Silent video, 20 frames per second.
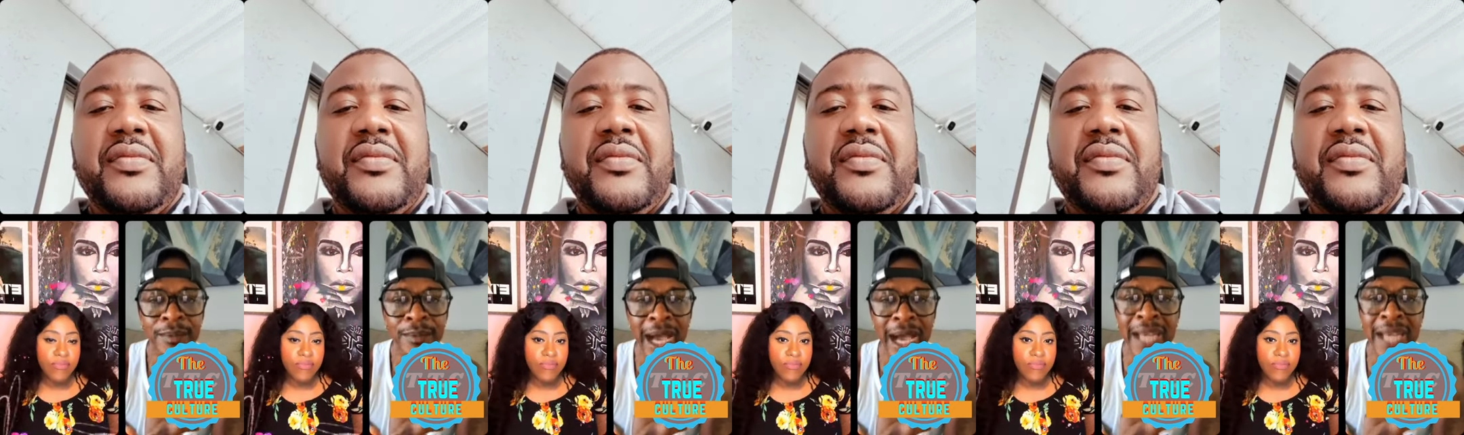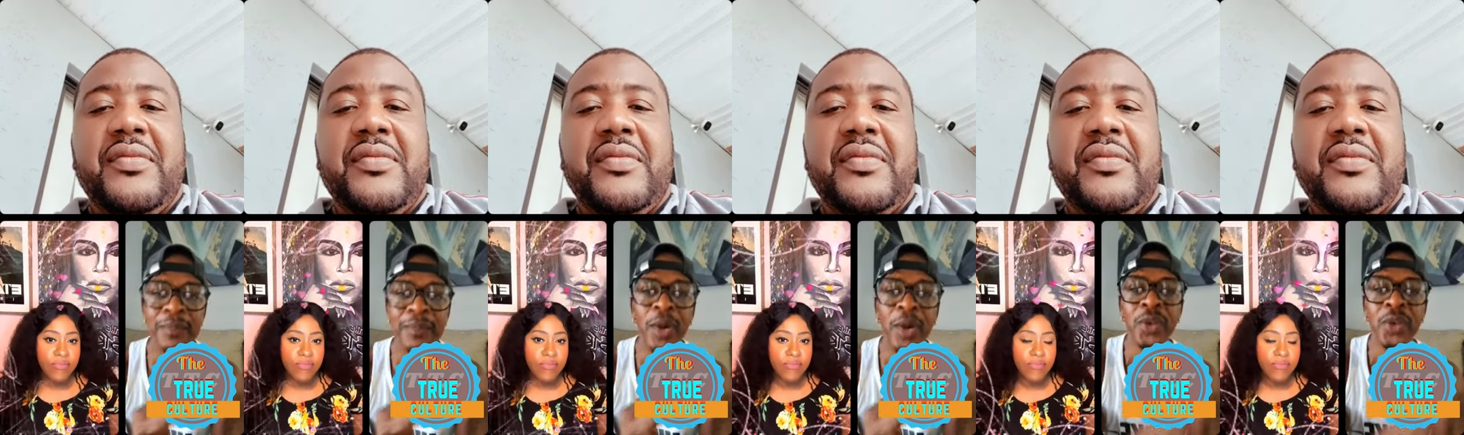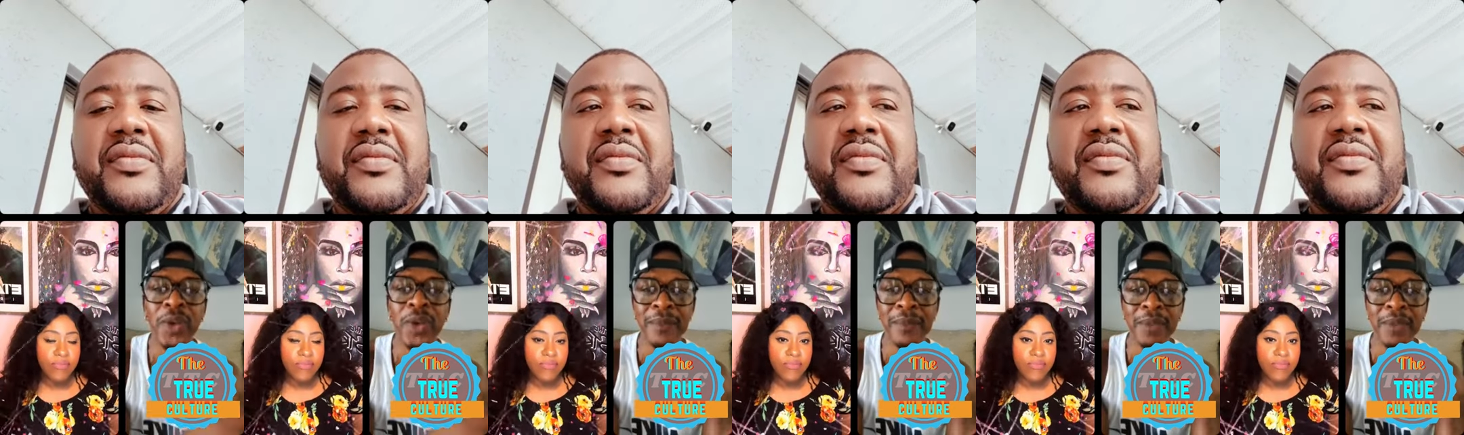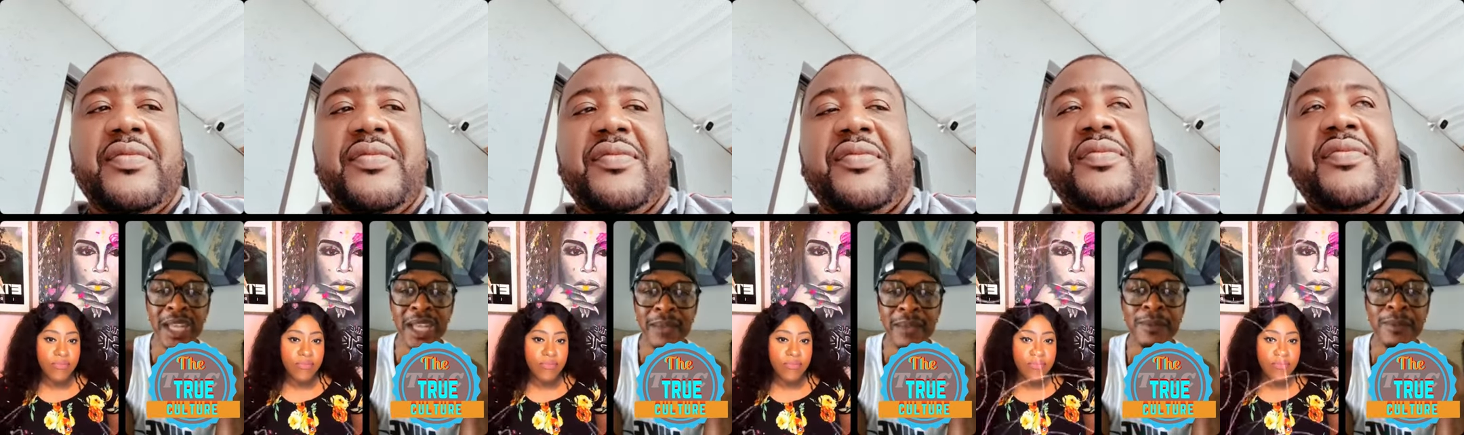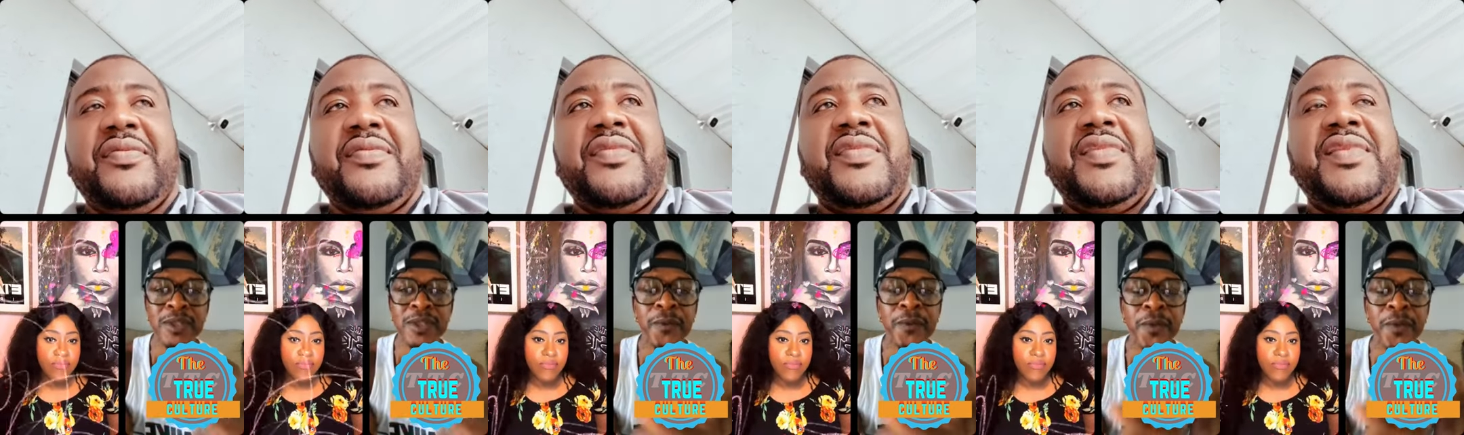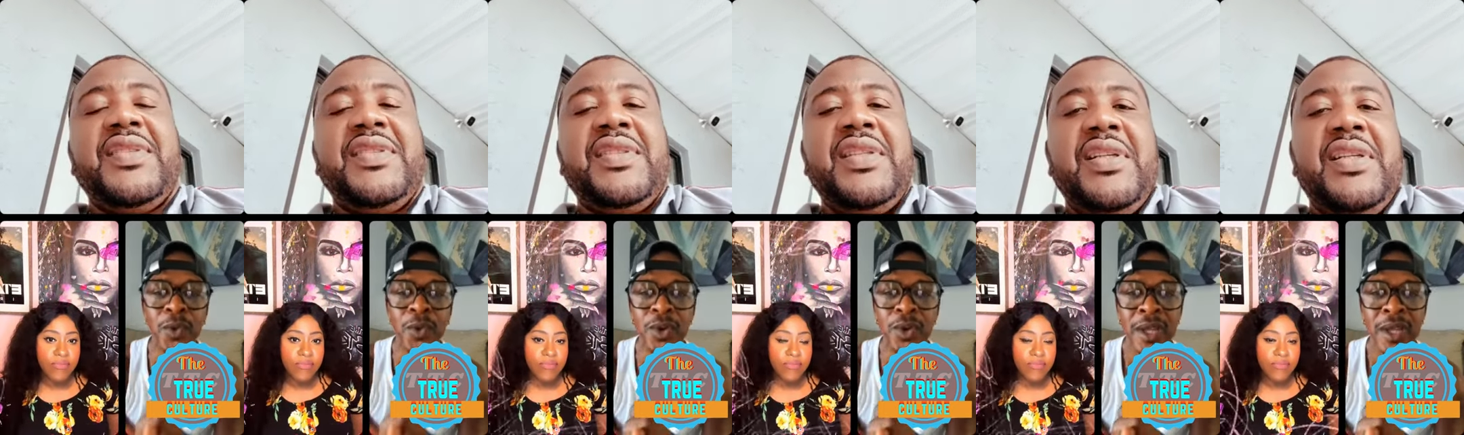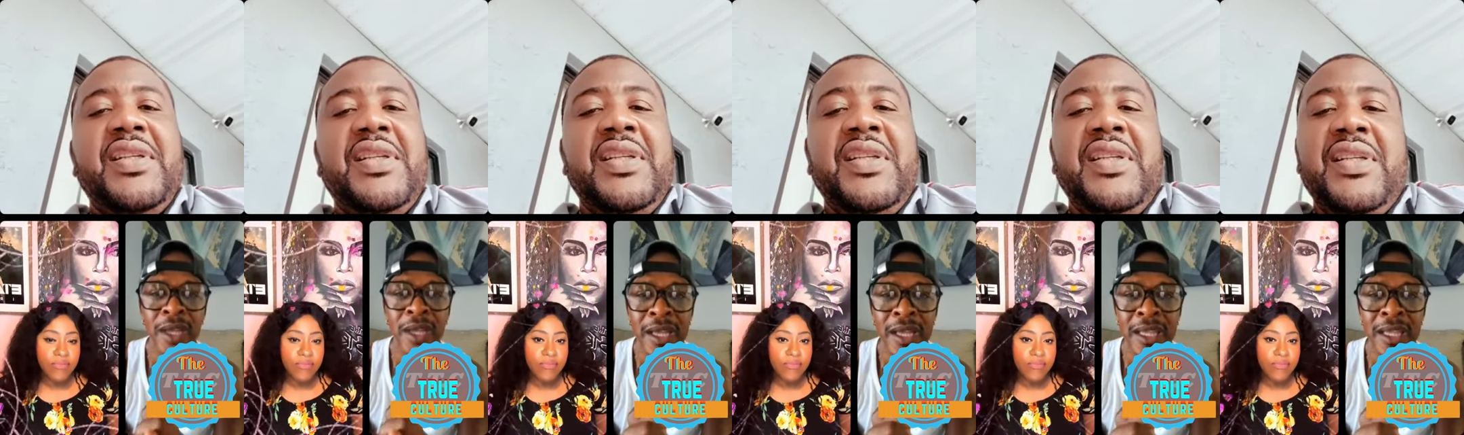Speaker 1: And the money where them give them, them so fool,
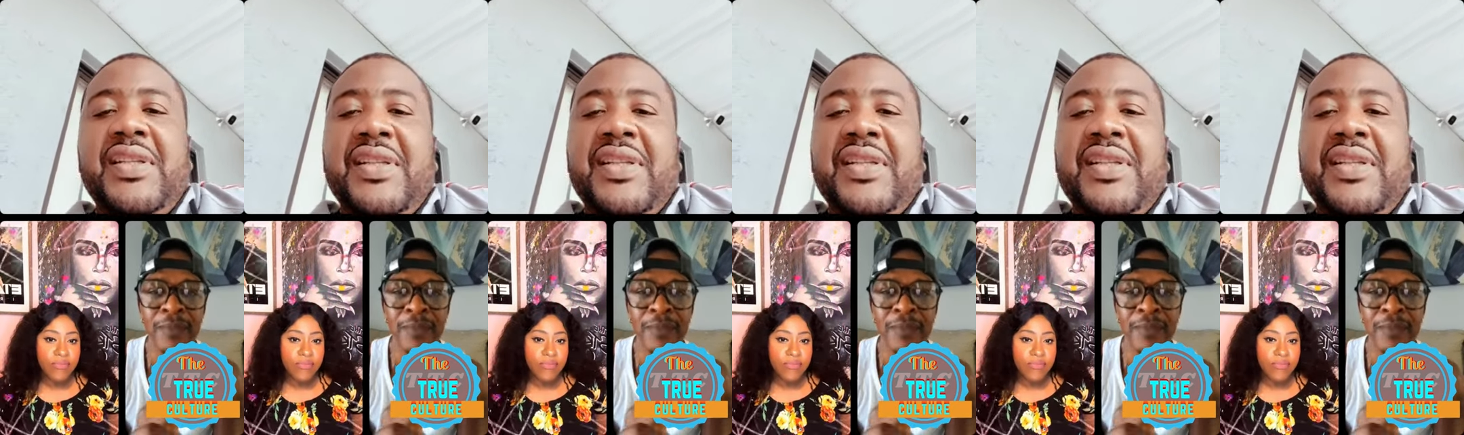them